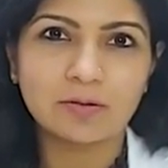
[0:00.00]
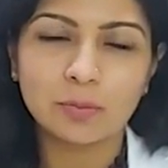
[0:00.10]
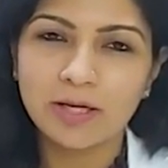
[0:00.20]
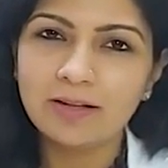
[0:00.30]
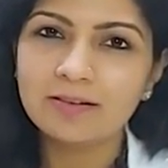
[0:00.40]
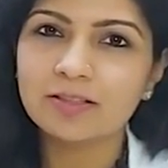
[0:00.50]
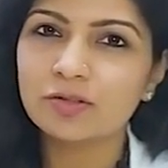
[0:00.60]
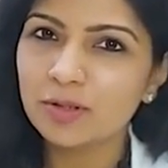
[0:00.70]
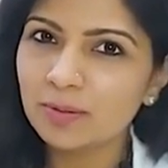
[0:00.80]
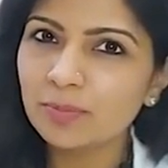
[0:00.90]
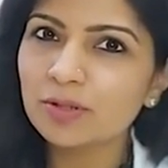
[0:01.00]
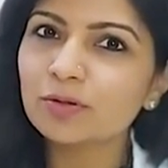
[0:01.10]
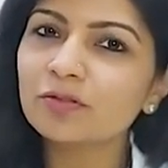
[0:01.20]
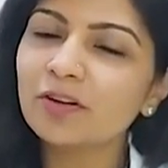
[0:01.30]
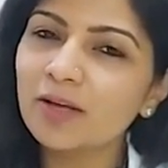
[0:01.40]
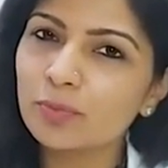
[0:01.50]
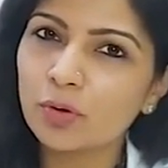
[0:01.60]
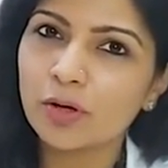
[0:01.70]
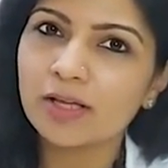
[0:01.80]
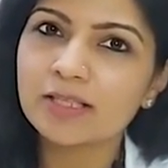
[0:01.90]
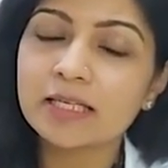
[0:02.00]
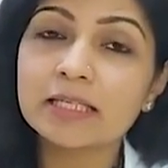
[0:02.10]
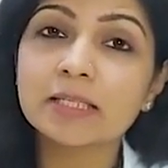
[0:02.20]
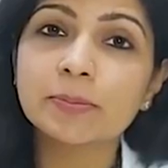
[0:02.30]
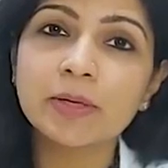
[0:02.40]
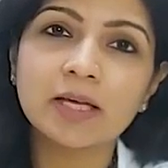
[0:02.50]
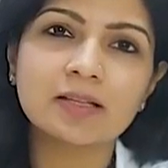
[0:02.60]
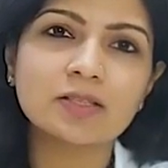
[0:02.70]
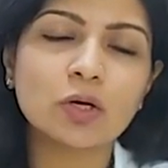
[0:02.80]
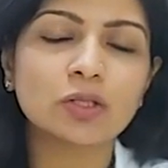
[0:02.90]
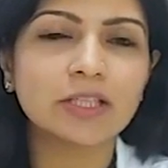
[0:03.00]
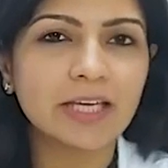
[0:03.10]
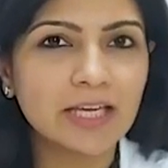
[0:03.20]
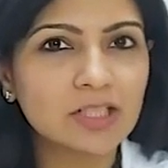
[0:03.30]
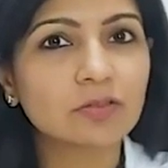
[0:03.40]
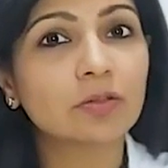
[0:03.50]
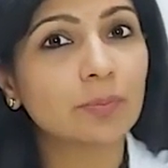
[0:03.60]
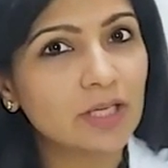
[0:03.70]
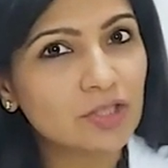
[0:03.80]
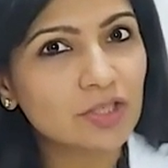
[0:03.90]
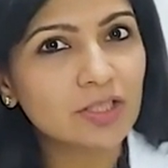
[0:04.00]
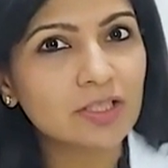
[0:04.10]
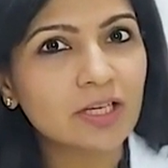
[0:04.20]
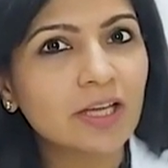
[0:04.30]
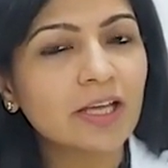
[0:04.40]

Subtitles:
Well, the treatment of fibroids depends on the age of the patient,